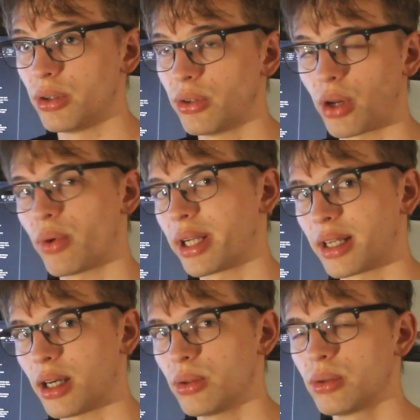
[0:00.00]
Not right
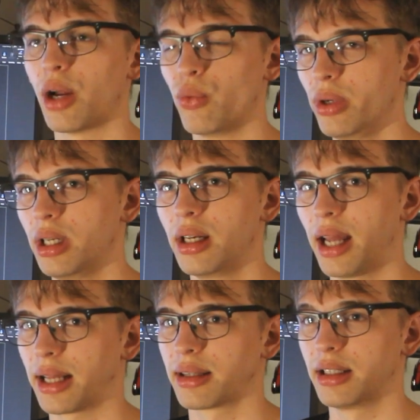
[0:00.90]
now. I really
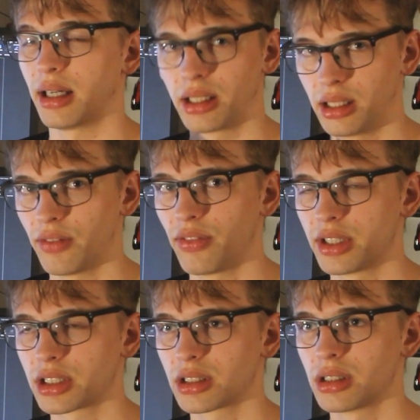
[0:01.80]
like the idea of
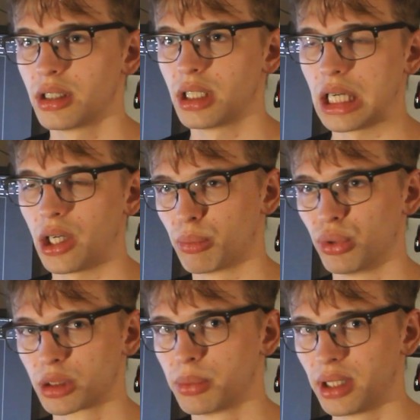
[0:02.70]
this on
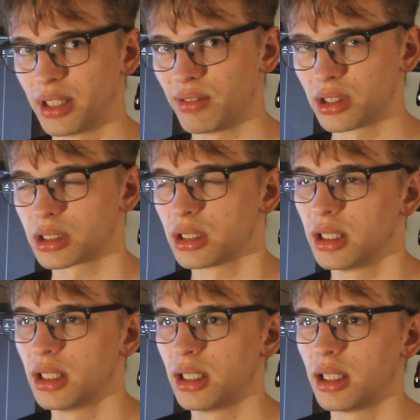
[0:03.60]
multiple levels.
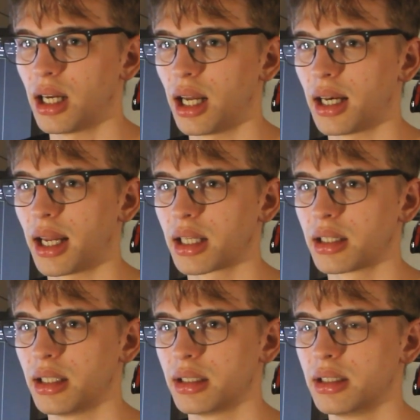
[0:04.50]
I like
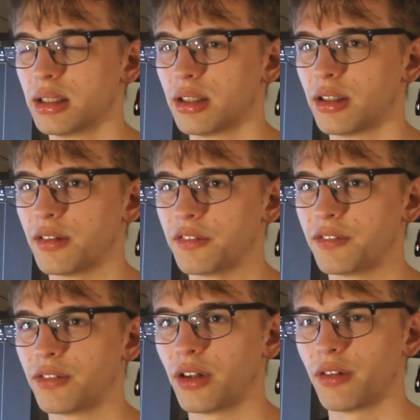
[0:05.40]
the idea
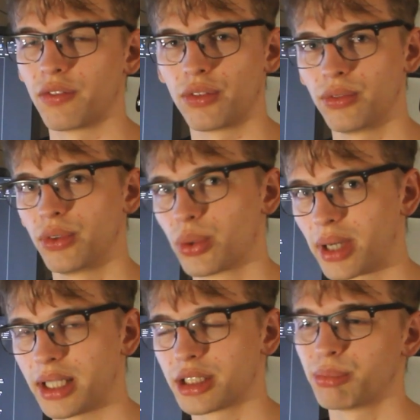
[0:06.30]
of you
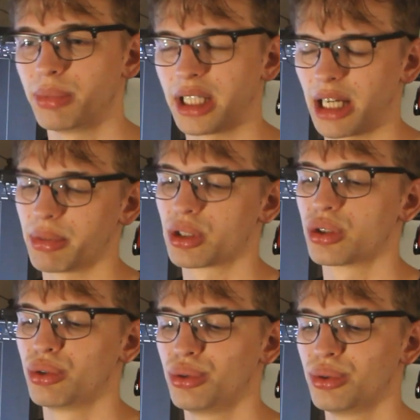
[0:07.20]
guys being able
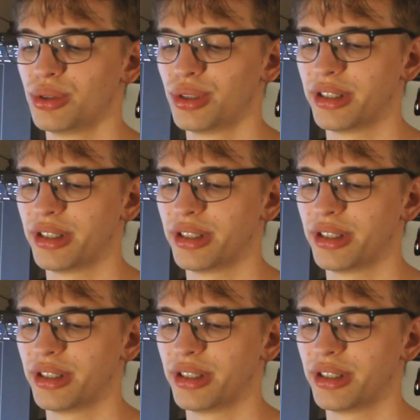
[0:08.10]
to